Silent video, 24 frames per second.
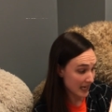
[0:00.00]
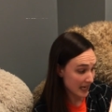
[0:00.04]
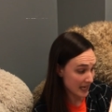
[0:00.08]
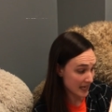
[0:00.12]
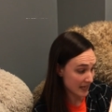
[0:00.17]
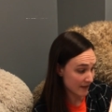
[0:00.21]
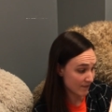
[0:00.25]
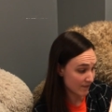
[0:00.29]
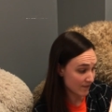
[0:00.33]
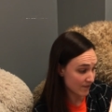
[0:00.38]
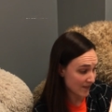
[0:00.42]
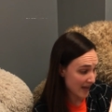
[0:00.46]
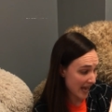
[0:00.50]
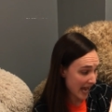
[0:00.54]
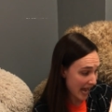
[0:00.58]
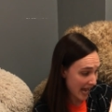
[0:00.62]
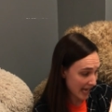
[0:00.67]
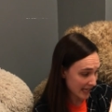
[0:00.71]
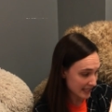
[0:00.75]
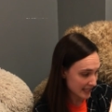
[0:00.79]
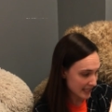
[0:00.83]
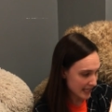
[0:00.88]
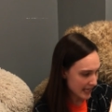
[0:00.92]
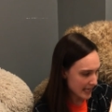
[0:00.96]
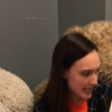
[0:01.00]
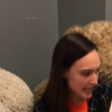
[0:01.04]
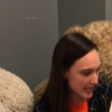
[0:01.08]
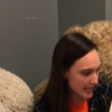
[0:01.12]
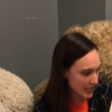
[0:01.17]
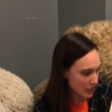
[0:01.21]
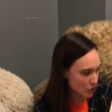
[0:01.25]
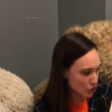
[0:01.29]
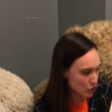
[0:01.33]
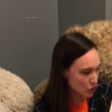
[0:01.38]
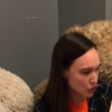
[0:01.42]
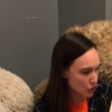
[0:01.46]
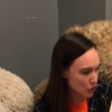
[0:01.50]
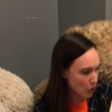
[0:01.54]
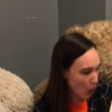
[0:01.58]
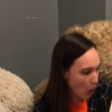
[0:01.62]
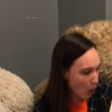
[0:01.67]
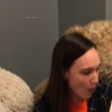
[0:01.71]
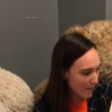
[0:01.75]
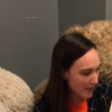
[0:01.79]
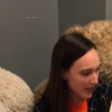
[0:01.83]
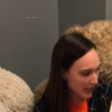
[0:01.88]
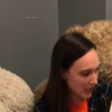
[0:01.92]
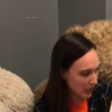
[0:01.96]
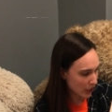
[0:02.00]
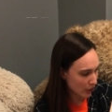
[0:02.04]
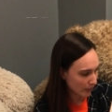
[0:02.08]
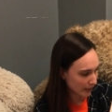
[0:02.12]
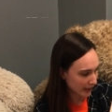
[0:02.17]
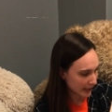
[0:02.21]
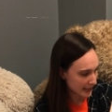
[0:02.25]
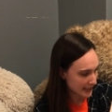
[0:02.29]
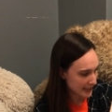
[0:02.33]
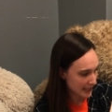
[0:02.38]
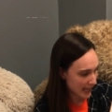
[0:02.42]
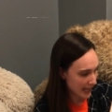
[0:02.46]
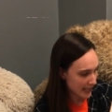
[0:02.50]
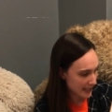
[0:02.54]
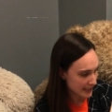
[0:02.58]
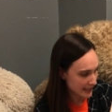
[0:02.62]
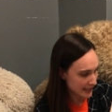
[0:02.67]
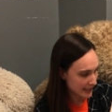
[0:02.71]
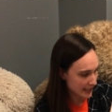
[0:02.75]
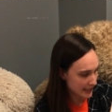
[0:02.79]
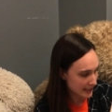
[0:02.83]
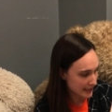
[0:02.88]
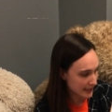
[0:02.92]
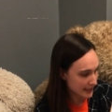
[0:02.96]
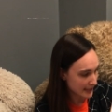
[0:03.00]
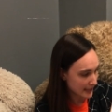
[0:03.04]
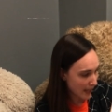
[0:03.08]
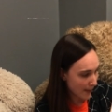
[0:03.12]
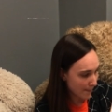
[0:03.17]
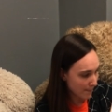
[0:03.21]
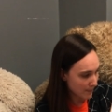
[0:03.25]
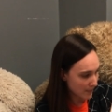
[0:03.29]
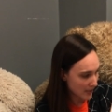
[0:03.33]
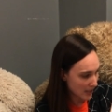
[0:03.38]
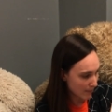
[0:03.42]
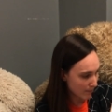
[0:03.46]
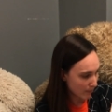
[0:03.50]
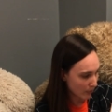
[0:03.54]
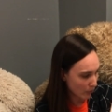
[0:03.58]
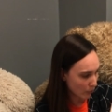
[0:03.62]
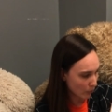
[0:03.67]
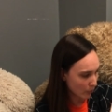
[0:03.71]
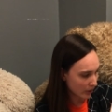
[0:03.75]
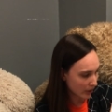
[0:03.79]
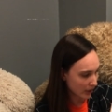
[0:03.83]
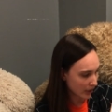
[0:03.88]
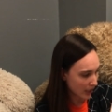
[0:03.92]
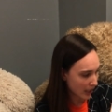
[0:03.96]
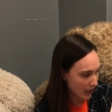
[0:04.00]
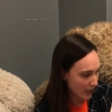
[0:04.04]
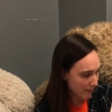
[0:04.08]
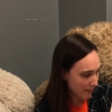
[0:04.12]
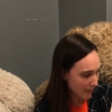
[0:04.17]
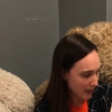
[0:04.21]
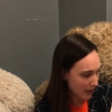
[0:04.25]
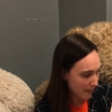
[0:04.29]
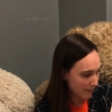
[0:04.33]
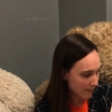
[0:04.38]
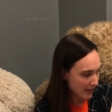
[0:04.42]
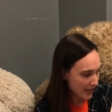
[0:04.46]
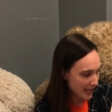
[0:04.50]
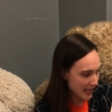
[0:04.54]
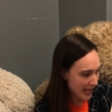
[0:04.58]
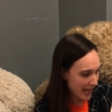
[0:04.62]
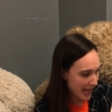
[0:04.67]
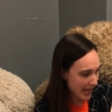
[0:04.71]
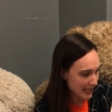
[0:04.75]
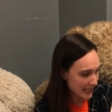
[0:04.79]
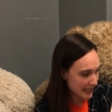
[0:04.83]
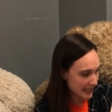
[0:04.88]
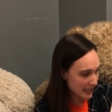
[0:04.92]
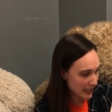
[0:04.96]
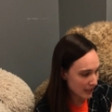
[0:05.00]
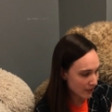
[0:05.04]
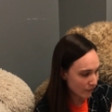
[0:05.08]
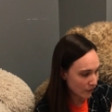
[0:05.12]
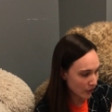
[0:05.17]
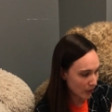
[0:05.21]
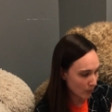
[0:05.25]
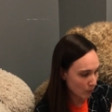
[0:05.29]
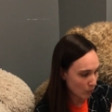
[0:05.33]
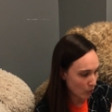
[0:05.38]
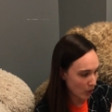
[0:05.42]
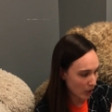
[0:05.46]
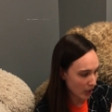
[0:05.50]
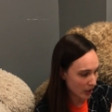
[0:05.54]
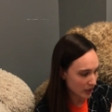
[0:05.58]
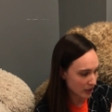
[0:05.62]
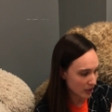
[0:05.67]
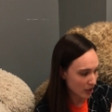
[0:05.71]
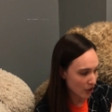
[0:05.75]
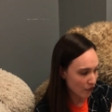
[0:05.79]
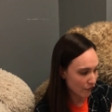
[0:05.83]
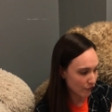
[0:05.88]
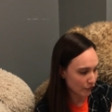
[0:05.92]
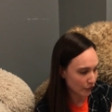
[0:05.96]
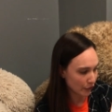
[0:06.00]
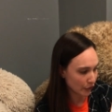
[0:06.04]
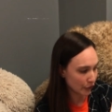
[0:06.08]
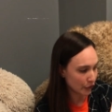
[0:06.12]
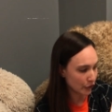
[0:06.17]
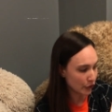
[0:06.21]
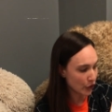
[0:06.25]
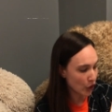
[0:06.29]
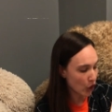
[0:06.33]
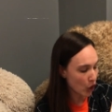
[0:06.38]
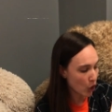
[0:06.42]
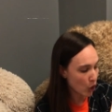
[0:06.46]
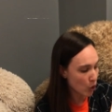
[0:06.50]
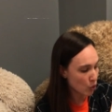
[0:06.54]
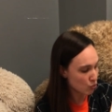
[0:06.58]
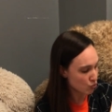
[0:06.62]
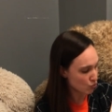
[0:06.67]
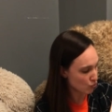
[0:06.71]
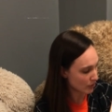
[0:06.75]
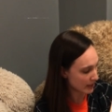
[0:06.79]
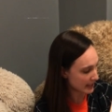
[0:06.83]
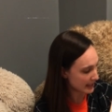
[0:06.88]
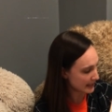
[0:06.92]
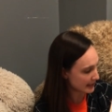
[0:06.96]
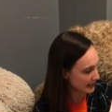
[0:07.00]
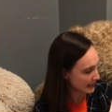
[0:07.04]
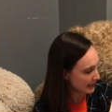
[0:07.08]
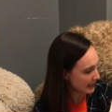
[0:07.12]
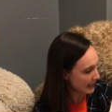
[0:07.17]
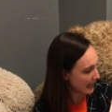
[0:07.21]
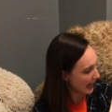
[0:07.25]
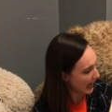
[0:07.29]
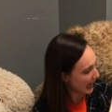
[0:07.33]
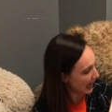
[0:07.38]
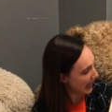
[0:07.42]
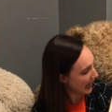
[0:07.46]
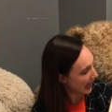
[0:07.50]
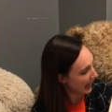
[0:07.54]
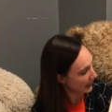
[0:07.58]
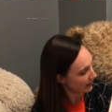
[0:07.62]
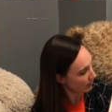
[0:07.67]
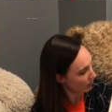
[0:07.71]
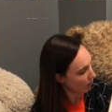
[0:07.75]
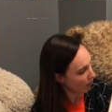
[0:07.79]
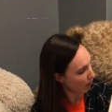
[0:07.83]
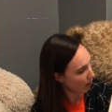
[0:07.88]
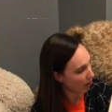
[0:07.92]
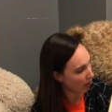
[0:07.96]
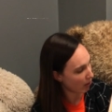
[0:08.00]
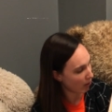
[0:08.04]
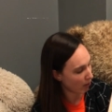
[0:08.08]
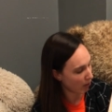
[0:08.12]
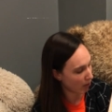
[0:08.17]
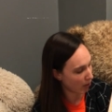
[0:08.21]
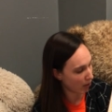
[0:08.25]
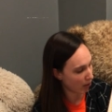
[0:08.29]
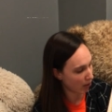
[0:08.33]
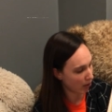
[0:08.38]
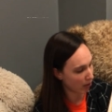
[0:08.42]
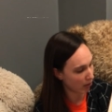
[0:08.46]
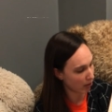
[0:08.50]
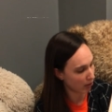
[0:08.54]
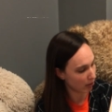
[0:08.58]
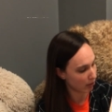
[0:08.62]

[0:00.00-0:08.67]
In fact, he had so many gray dots that some people would come up and give him one for no reason at all.